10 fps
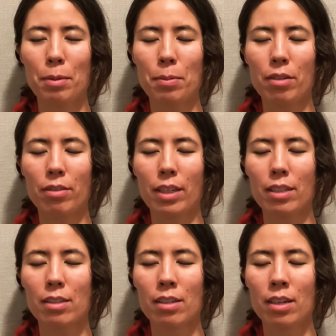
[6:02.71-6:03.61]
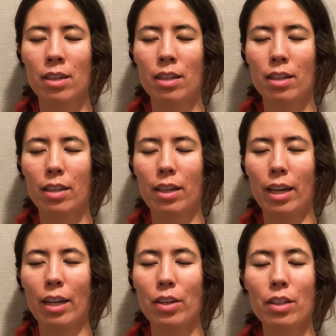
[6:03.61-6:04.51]
perfect.
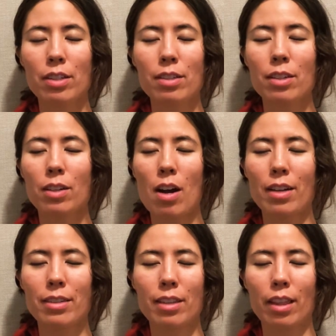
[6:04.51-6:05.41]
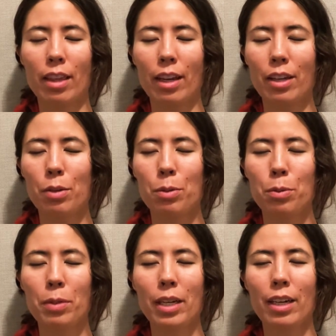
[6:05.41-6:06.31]
And this is a constant thing. You will
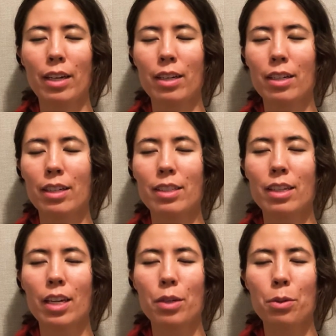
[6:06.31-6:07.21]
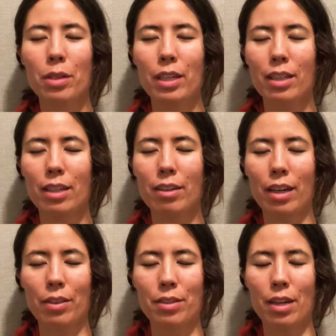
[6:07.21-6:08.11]
be continually clearing
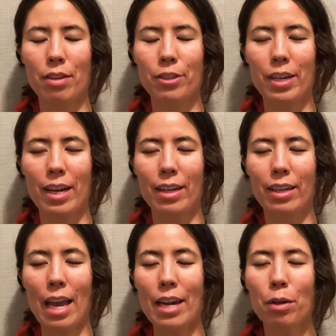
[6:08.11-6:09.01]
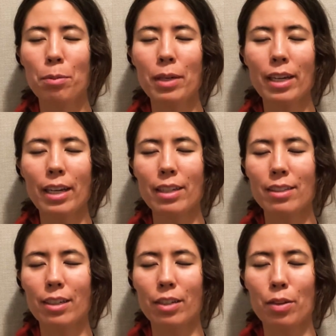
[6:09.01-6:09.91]
out the center of your head. And it will be
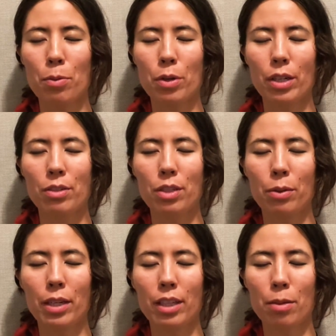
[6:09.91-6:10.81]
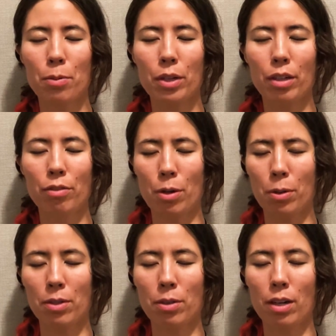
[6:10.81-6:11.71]
easier the more you do it, the more you
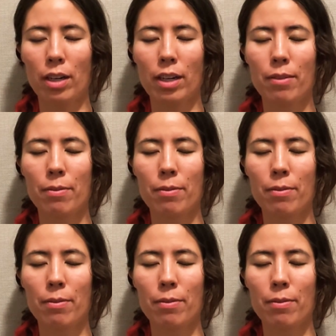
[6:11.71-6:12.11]
focus on it.